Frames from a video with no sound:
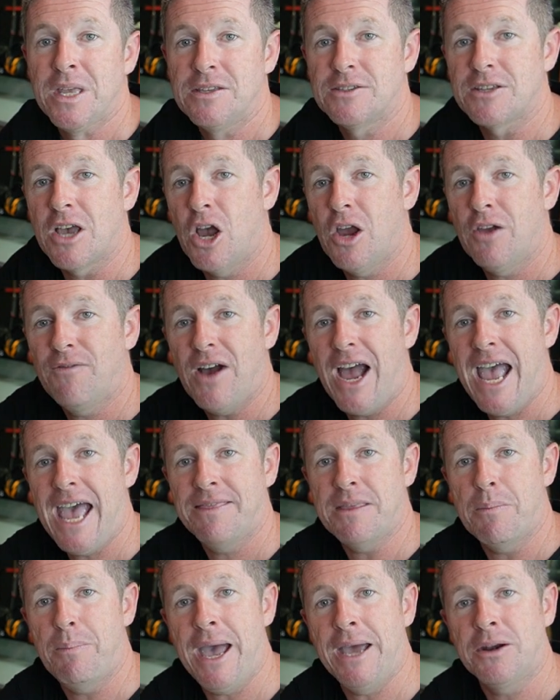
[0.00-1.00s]
So if I
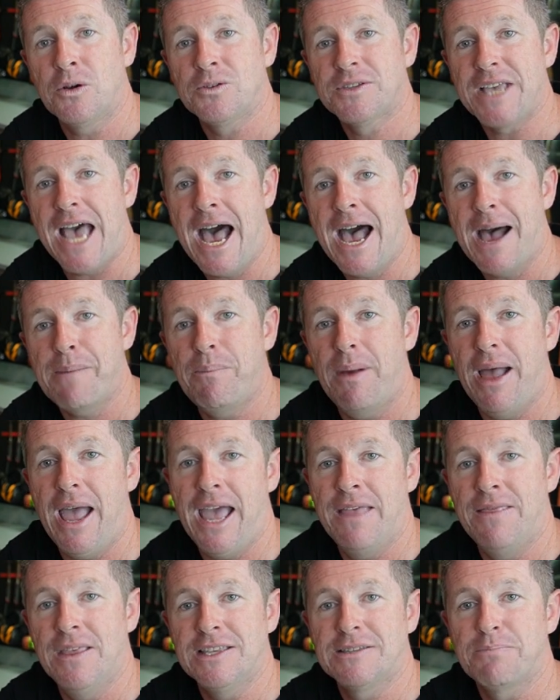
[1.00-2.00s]
had the panels up
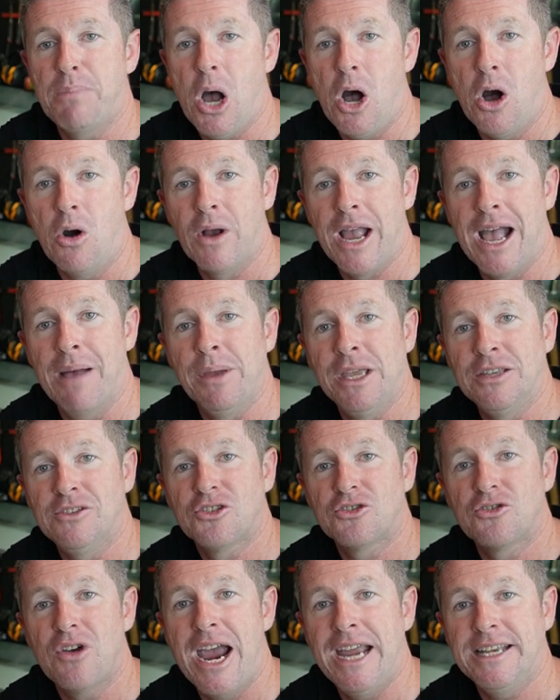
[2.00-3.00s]
and this pole coming
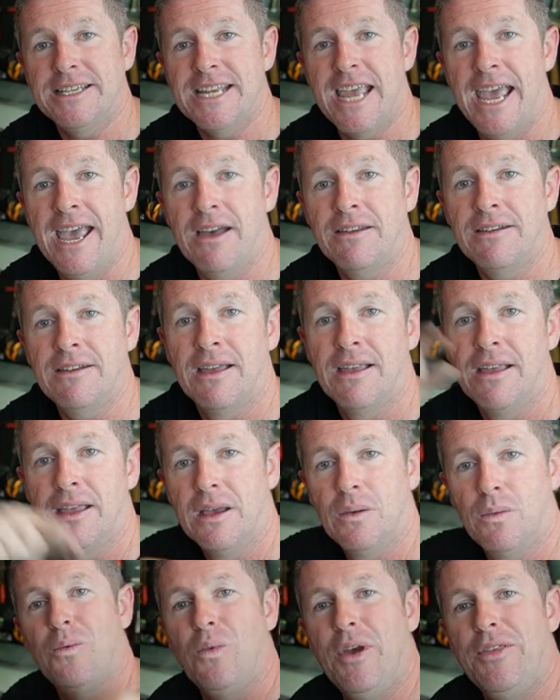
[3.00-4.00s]
straight down,
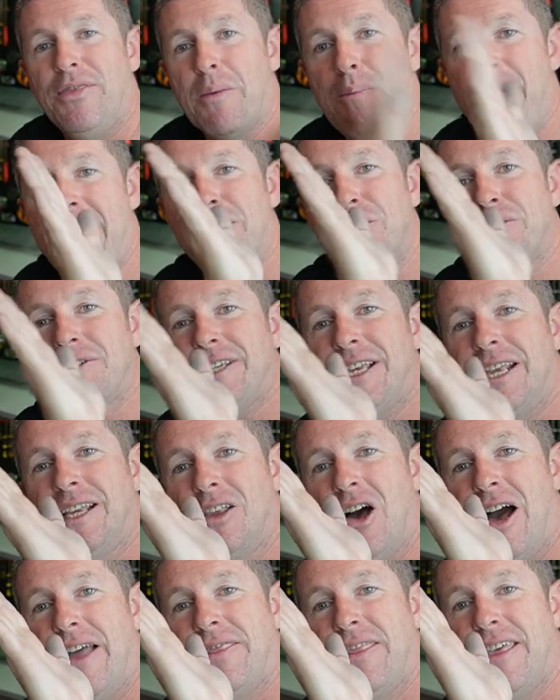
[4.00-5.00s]
with the panel
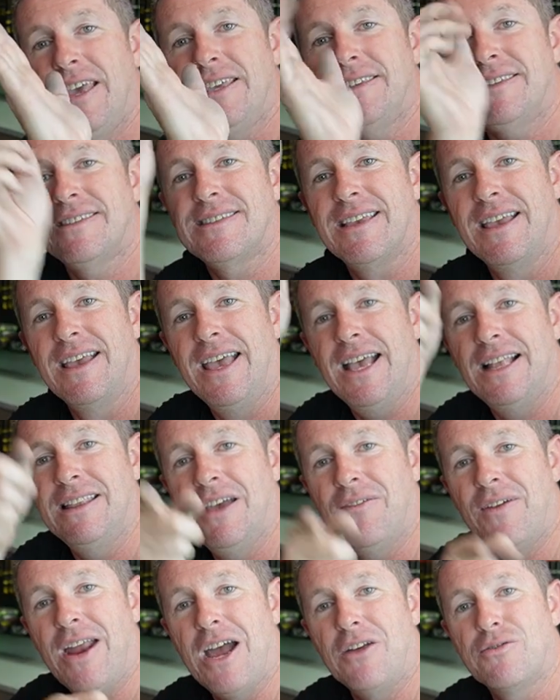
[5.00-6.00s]
sitting like this,
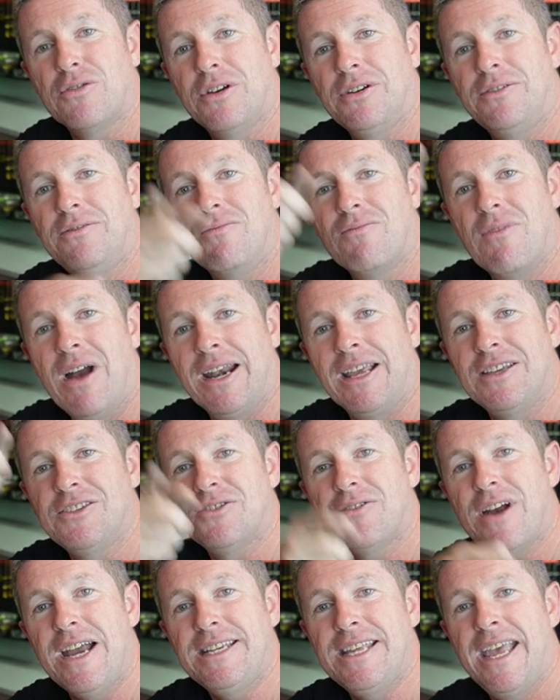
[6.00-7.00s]
1100 running
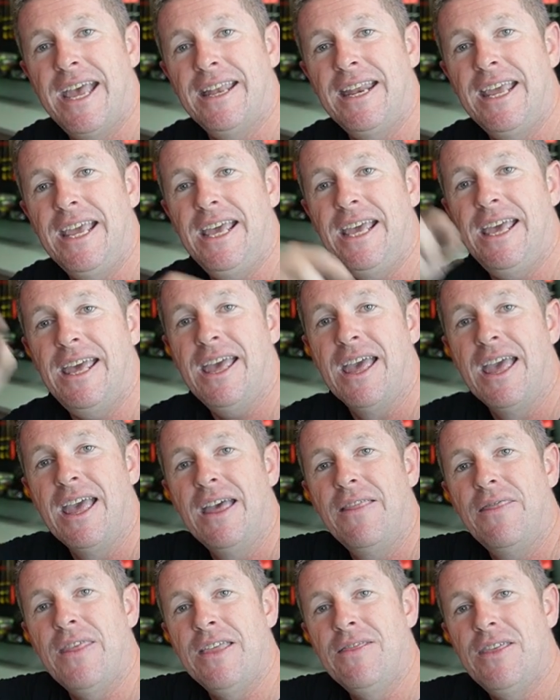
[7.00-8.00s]
straight down here,
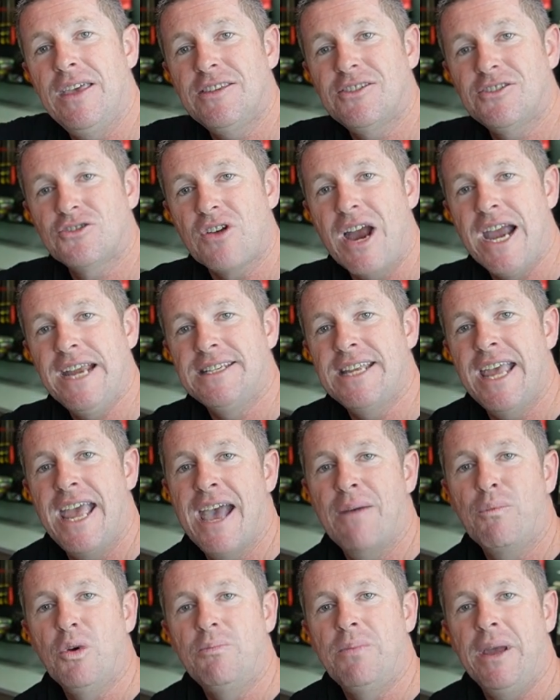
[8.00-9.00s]
then this straight
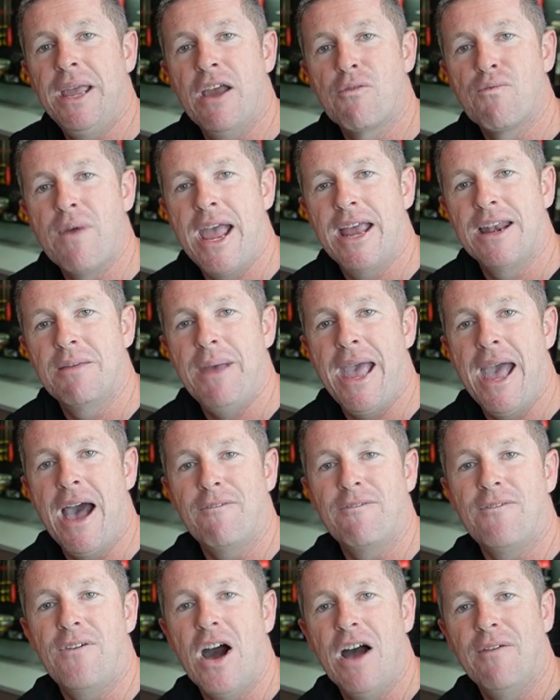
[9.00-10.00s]
down would be around
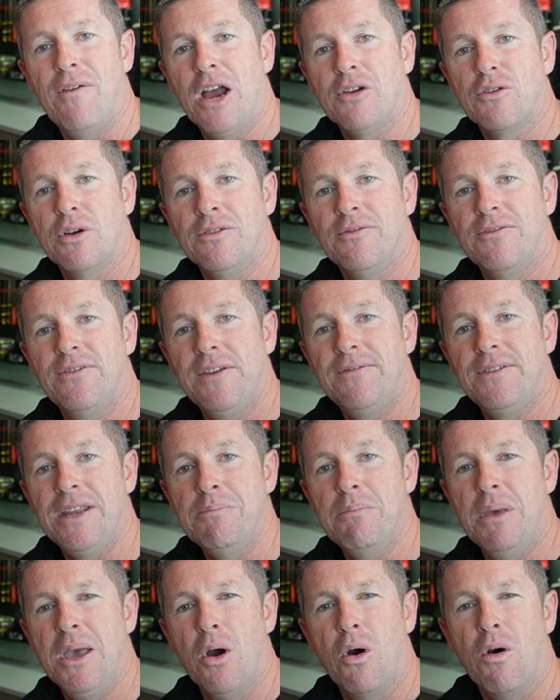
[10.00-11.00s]
about
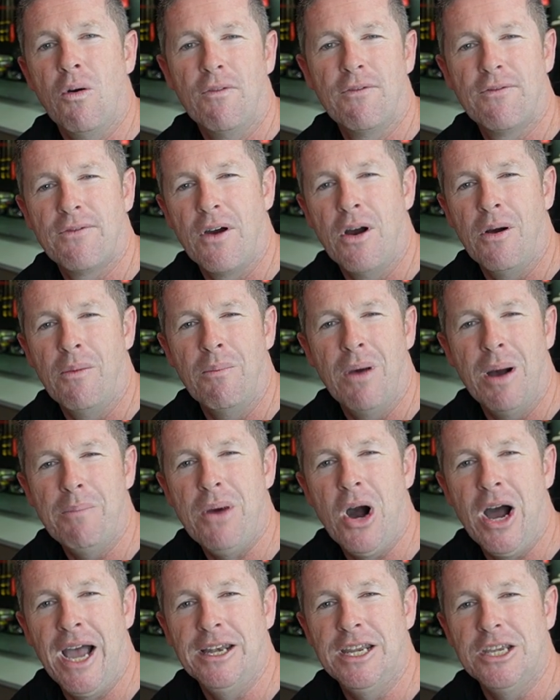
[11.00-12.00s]
550mm from
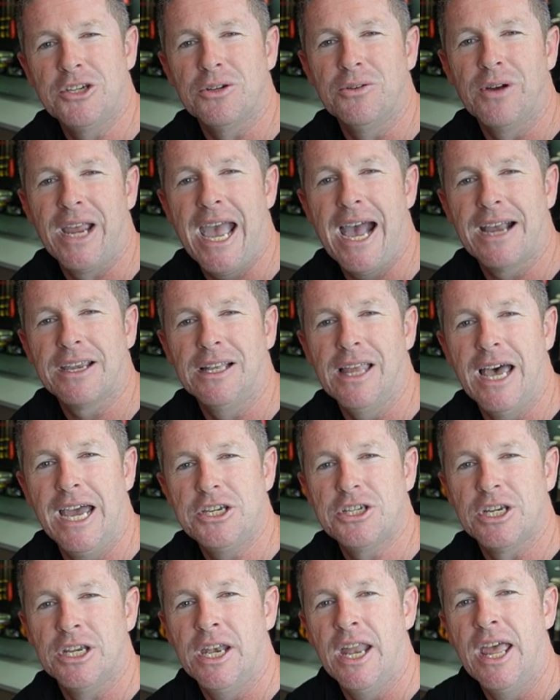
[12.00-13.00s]
my initial
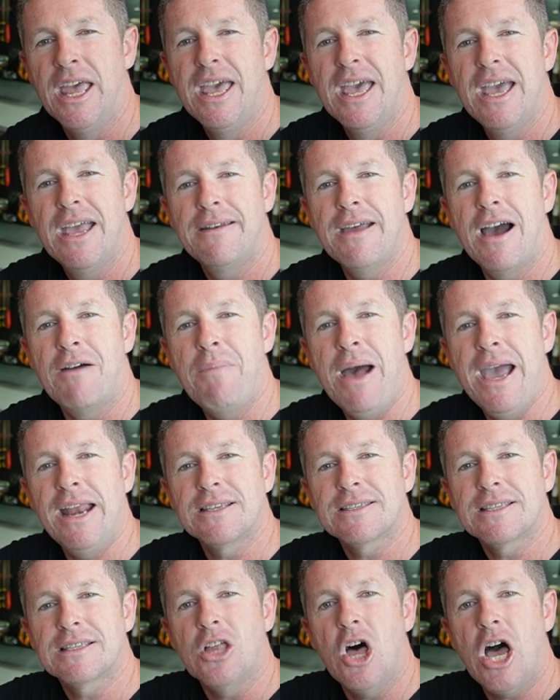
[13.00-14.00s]
calculation. Now I've made
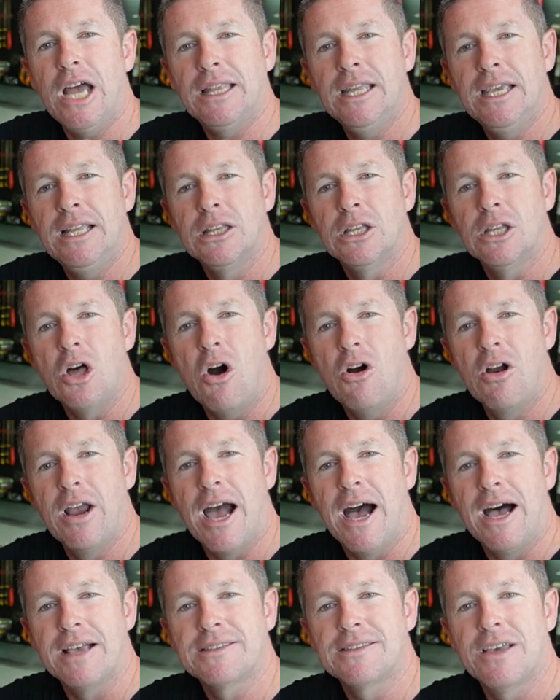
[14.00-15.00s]
it slightly
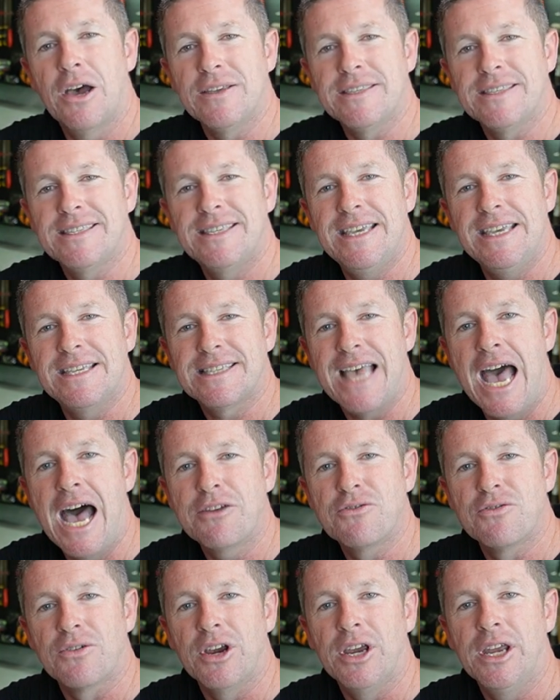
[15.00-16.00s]
longer, so it's
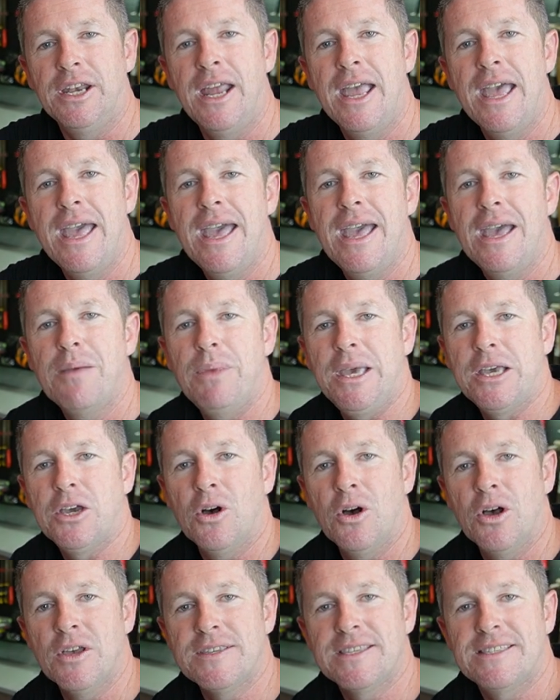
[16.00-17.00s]
600,
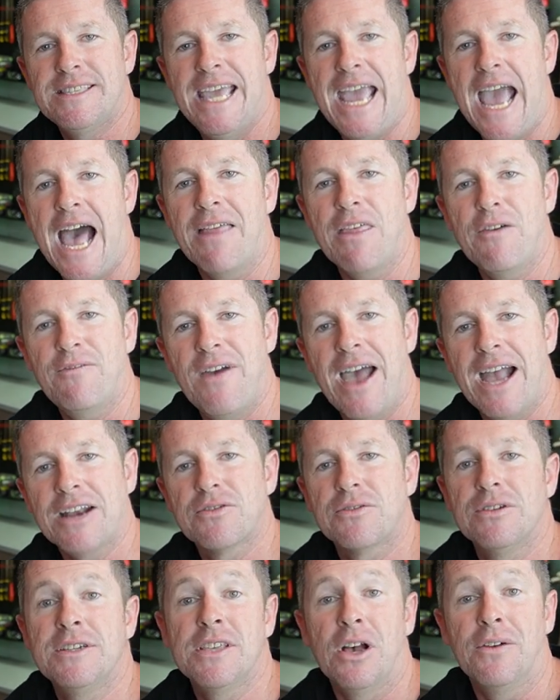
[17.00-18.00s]
because the other
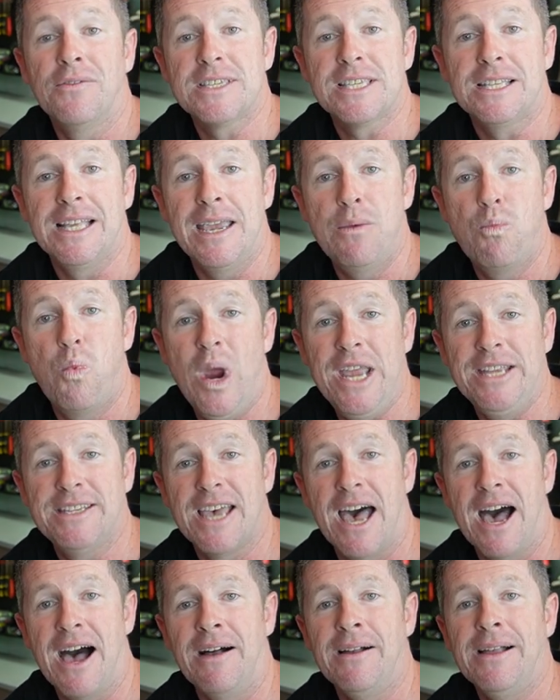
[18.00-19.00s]
factor is obviously
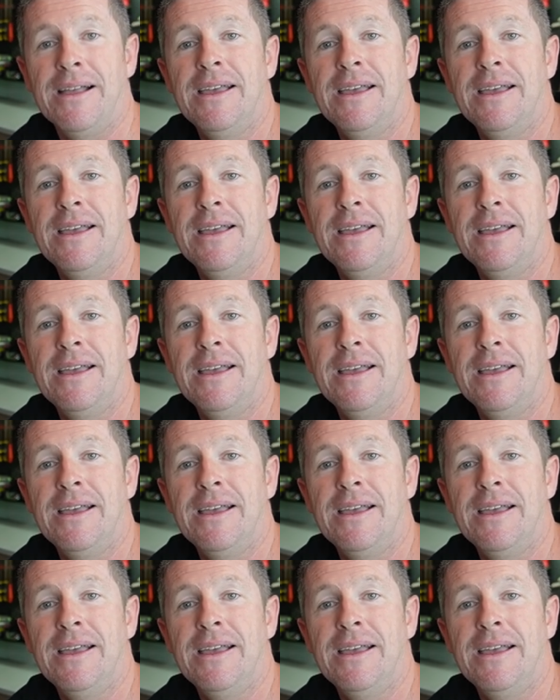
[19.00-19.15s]
winter.